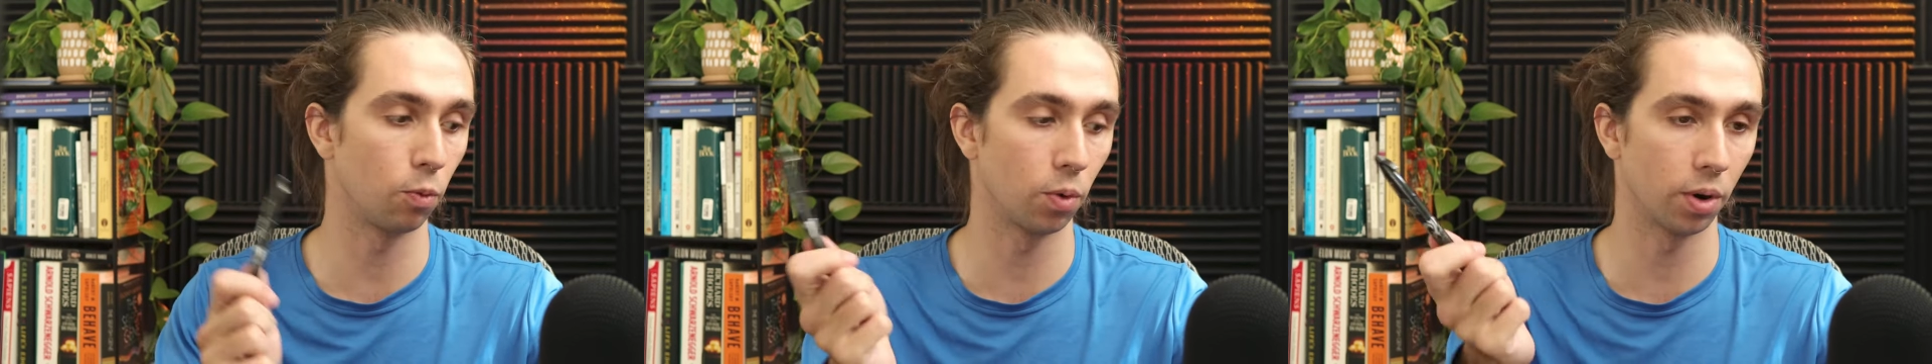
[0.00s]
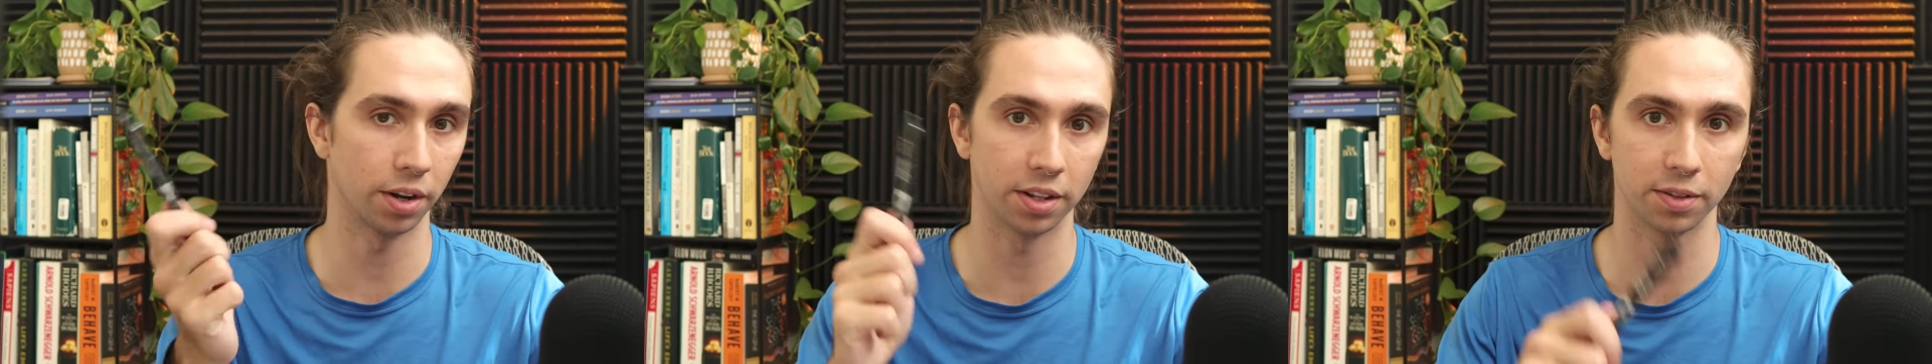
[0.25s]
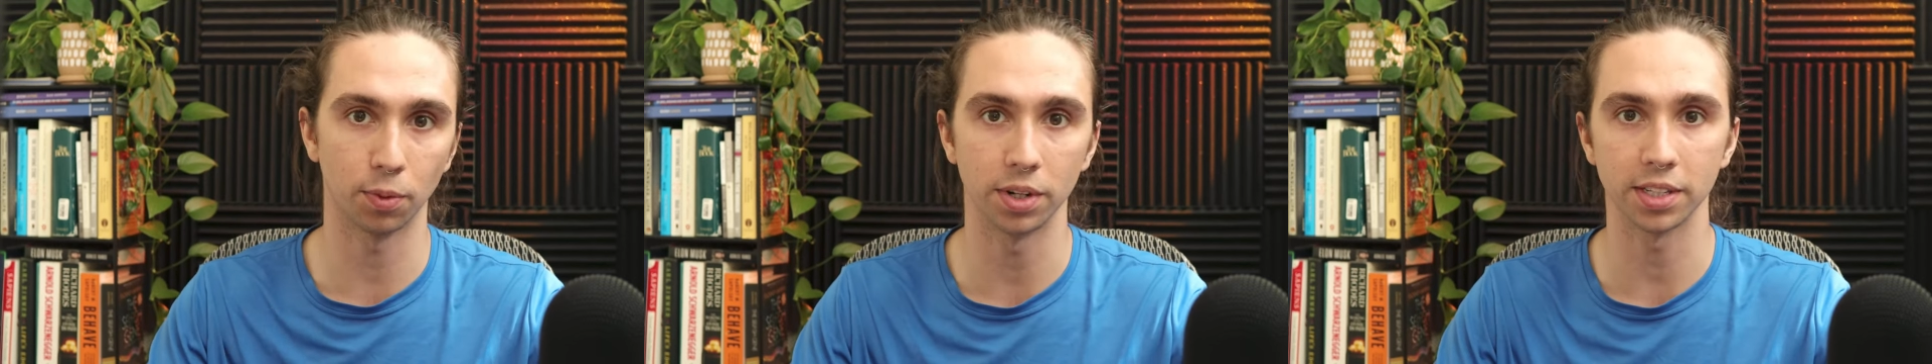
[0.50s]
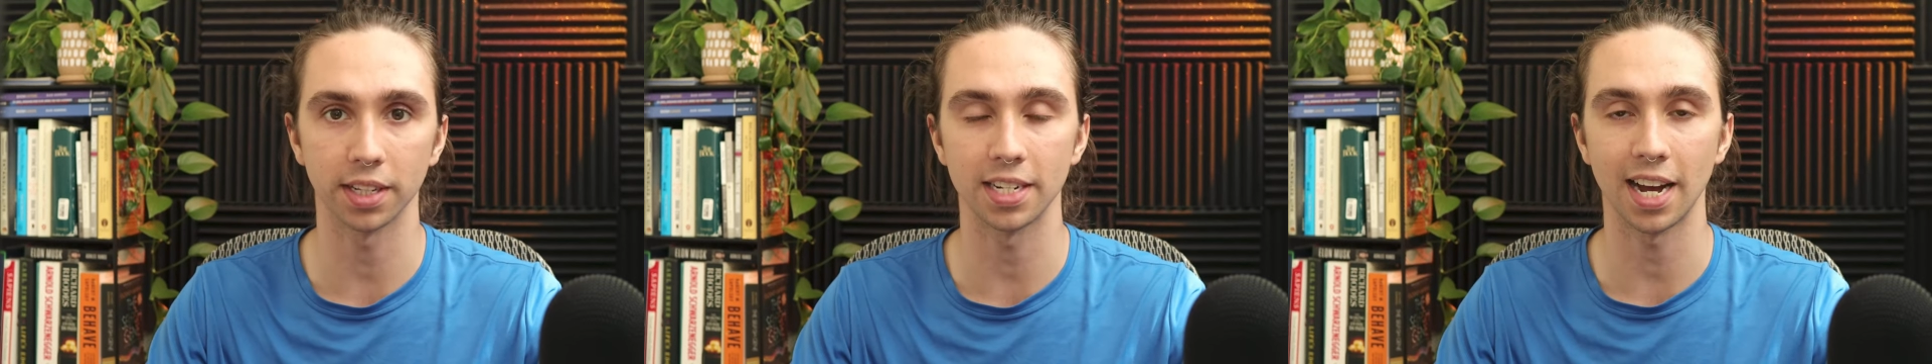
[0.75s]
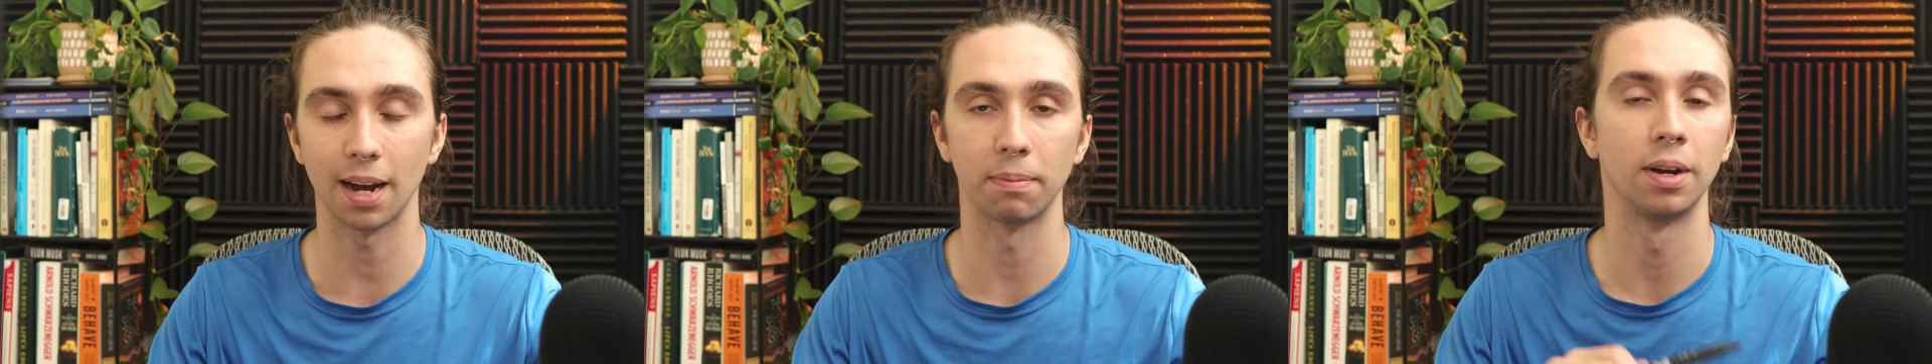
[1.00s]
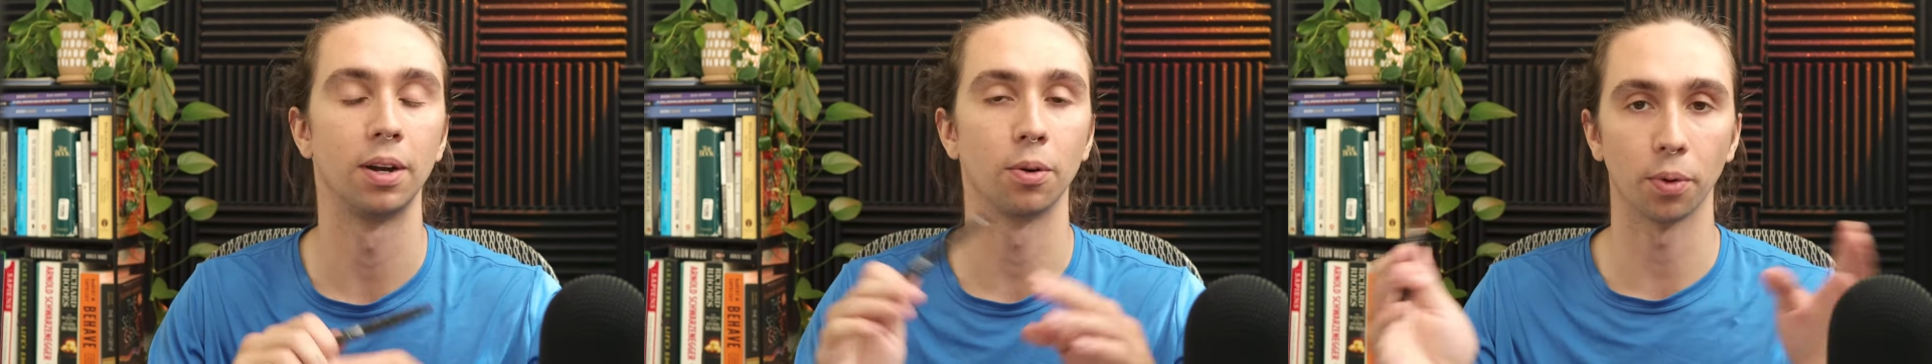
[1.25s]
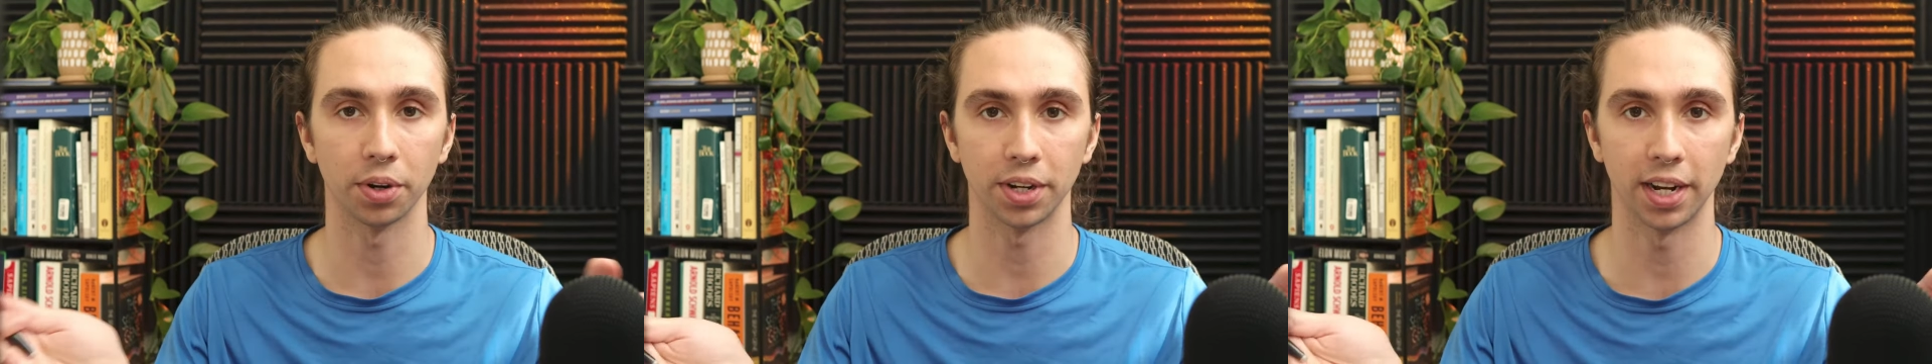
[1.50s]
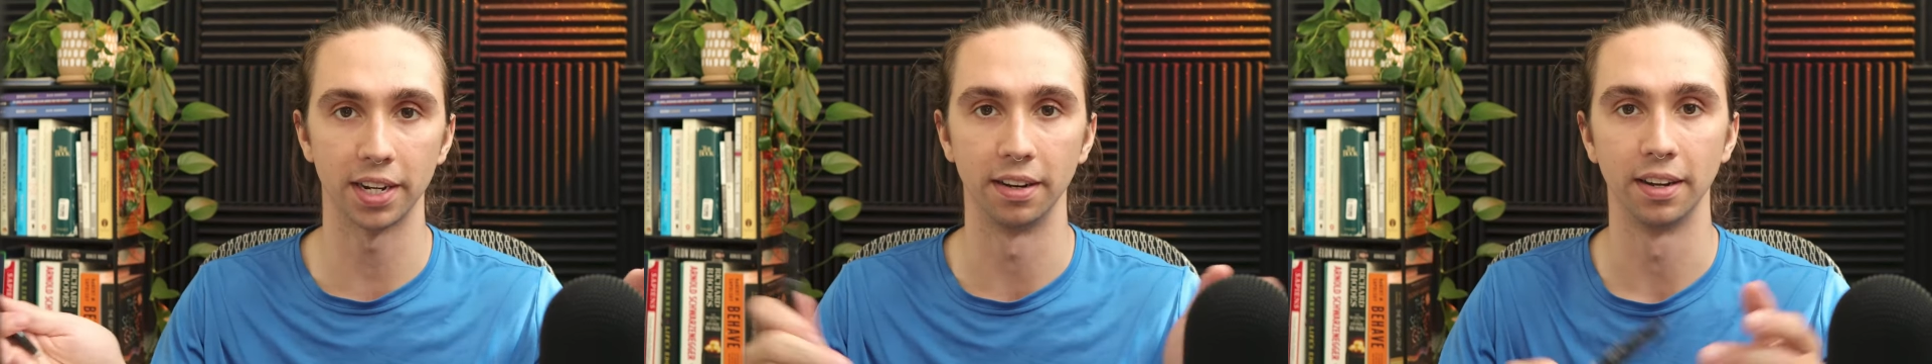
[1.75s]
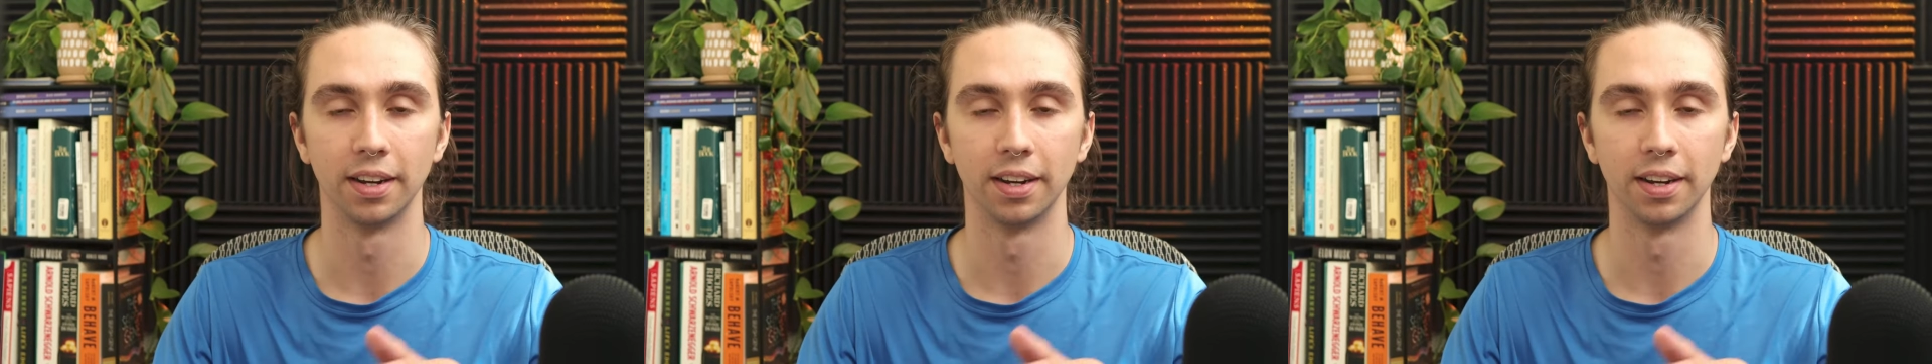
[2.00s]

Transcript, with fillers: one of the ones at the top, we're done,